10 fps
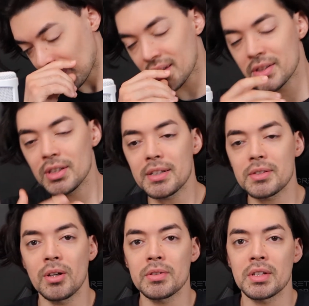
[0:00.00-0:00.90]
she also
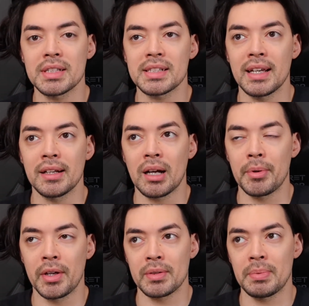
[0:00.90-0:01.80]
goes on to say a couple
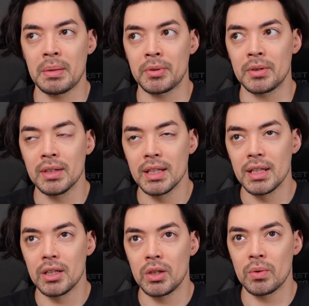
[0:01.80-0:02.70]
other people
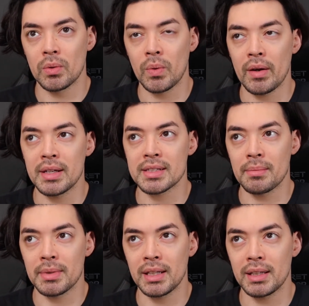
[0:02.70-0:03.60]
who were wearing
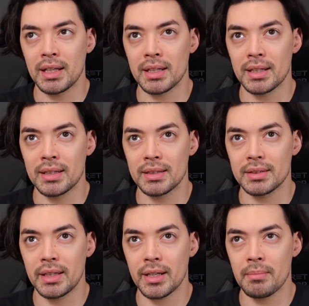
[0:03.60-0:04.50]
something like
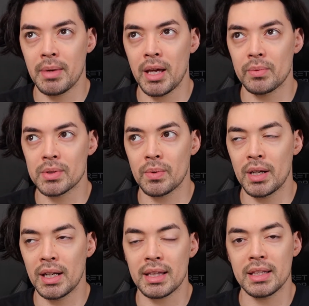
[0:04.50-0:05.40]
a man was
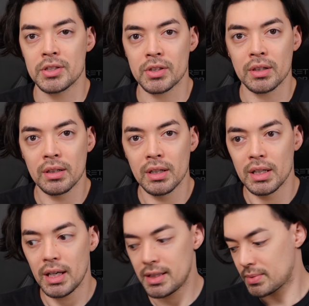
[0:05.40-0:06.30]
wearing athleisure
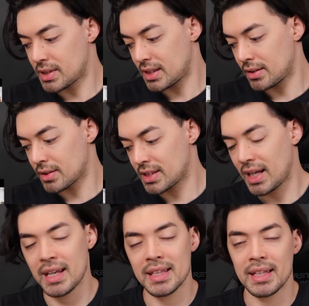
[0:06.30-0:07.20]
and was sitting there
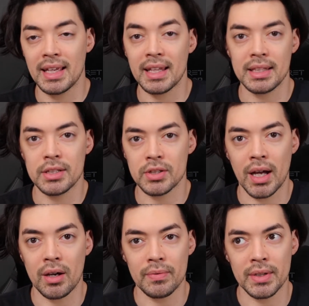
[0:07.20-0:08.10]
saying that the athleisure
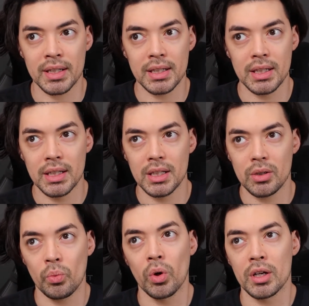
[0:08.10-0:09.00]
outfit
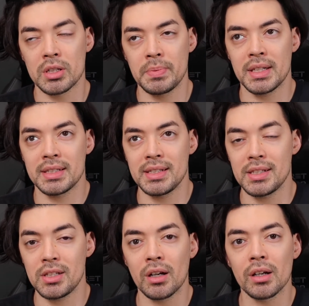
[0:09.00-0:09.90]
worked because
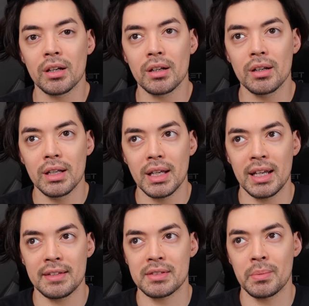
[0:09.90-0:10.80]
he's younger,
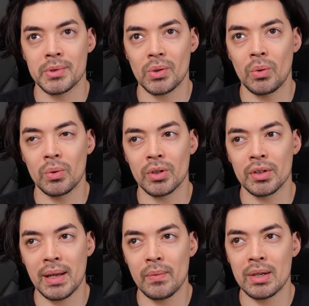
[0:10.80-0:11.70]
and if someone was older,
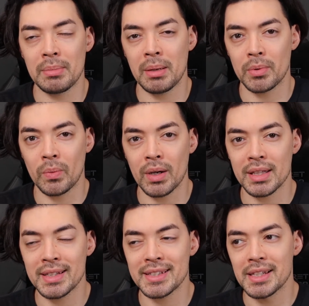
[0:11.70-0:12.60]
they wouldn't be able to wear
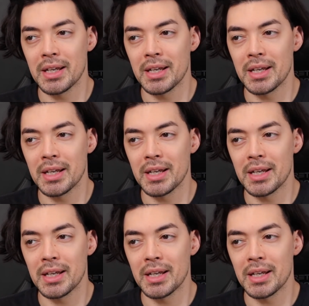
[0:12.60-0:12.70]
this.